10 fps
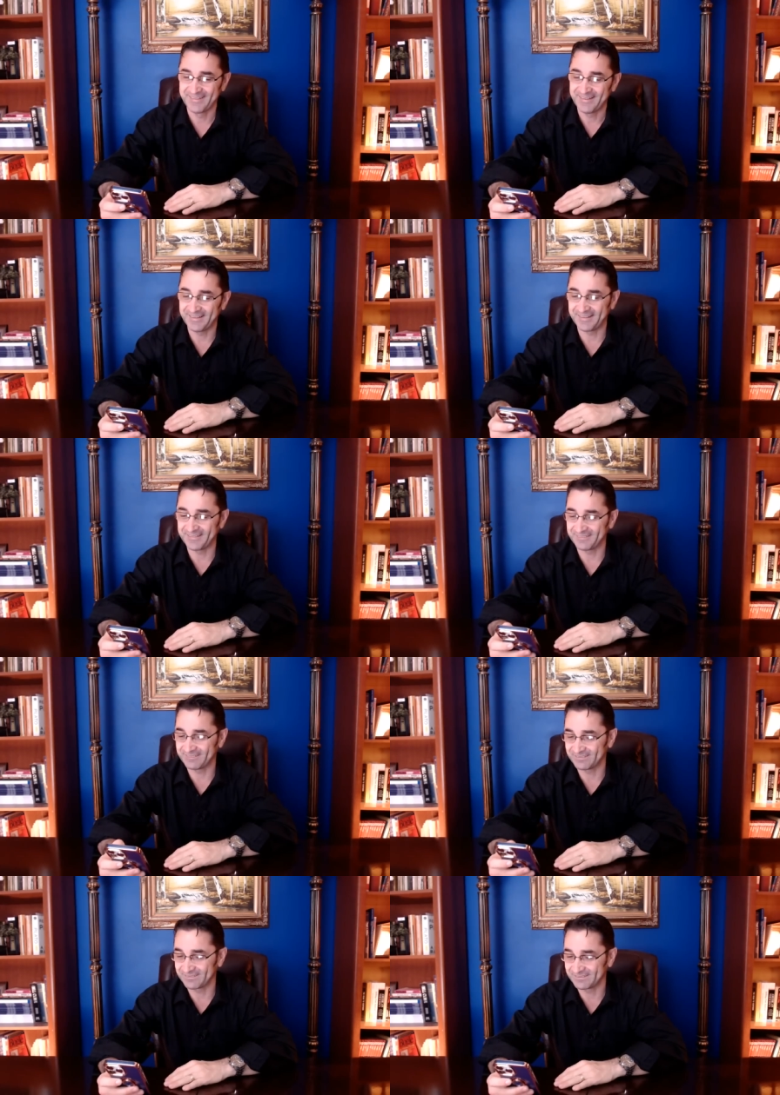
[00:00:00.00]

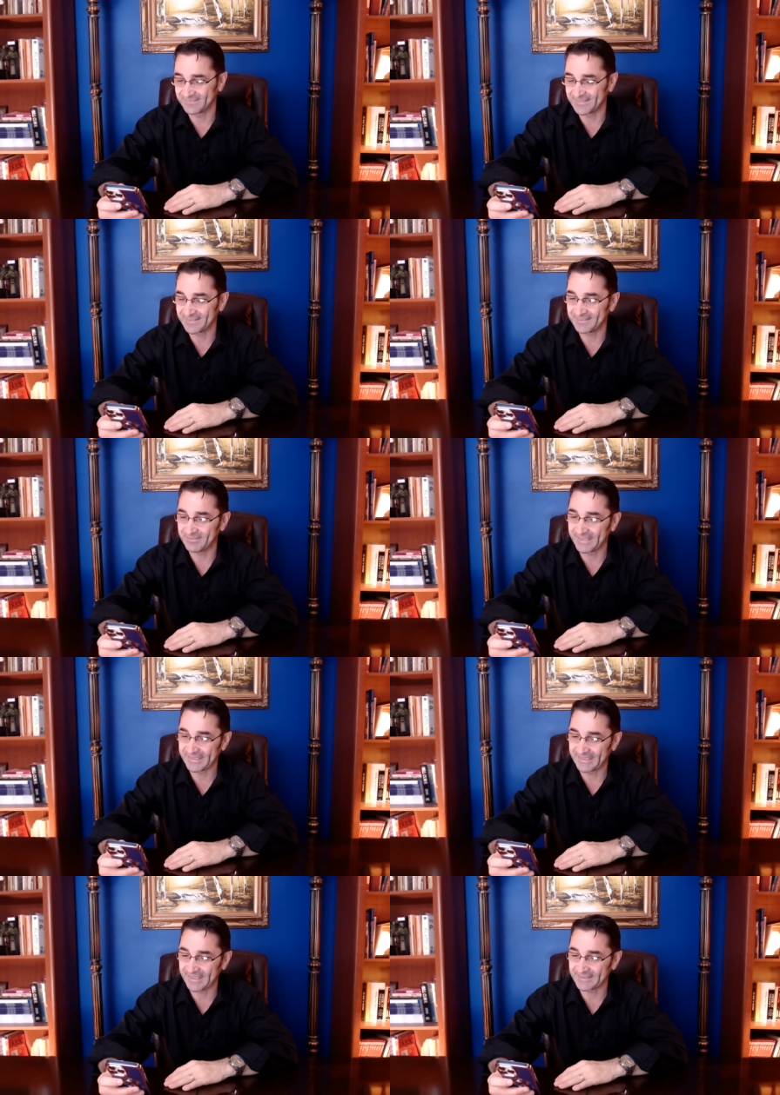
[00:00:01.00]
oh my
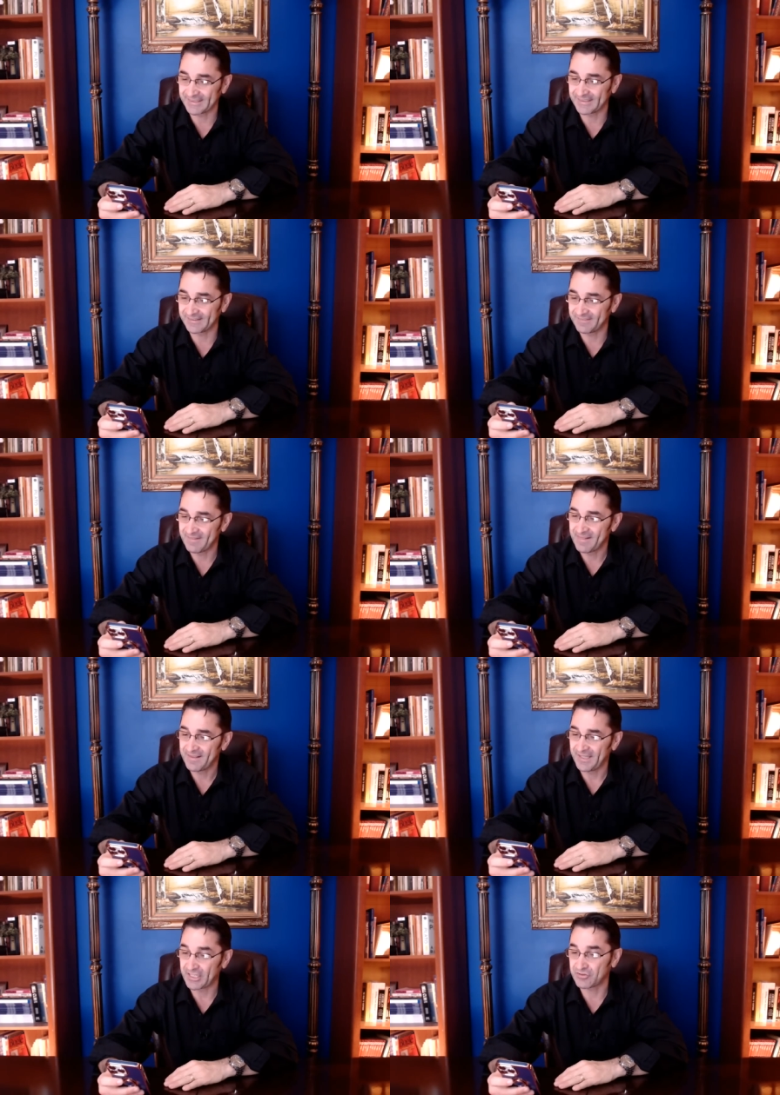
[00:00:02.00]
God, uh,
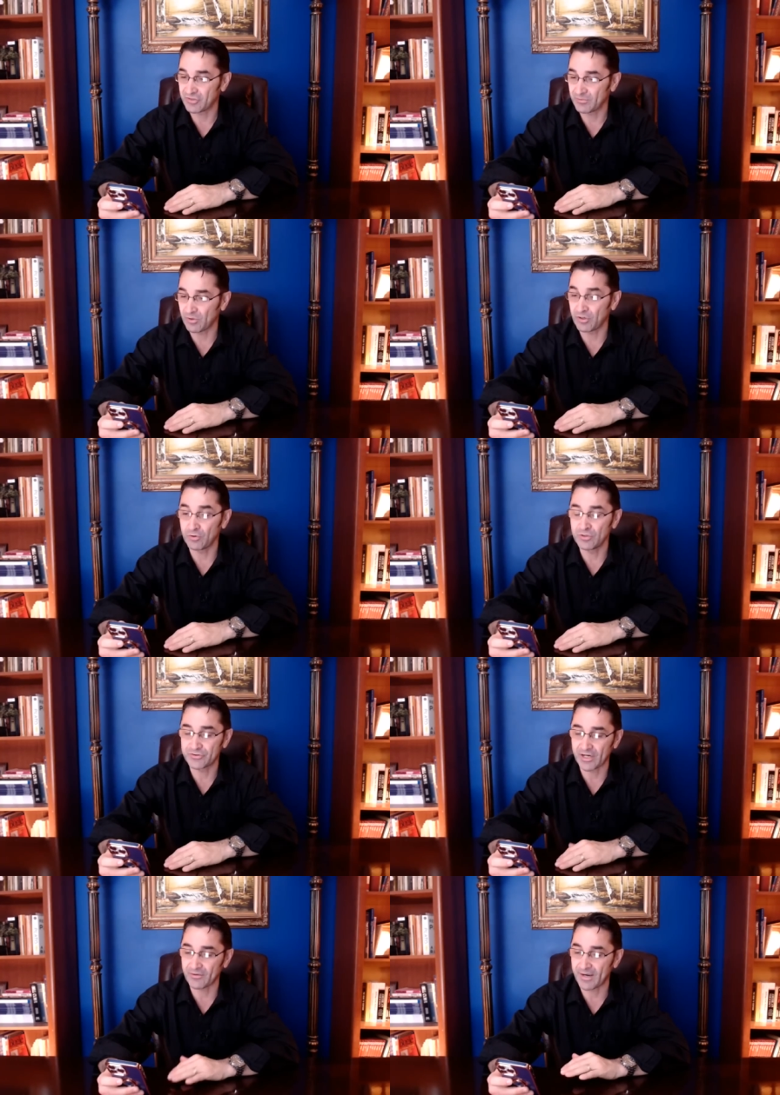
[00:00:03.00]
extreme
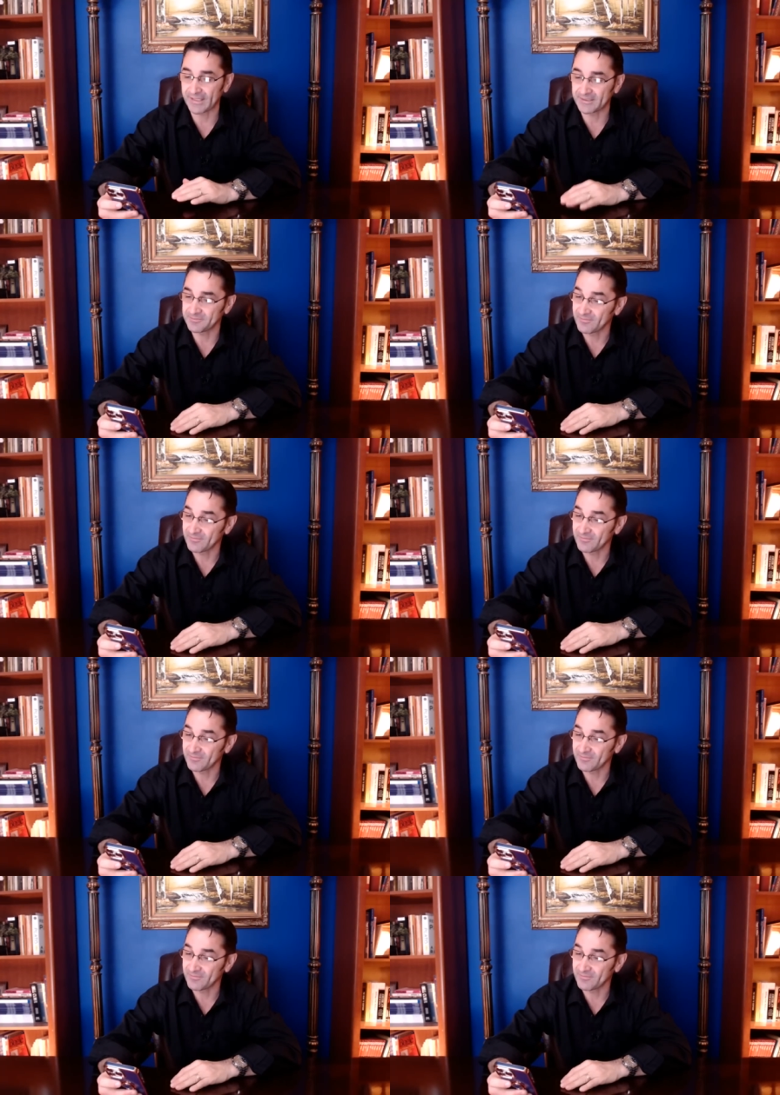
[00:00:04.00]
ultra-right.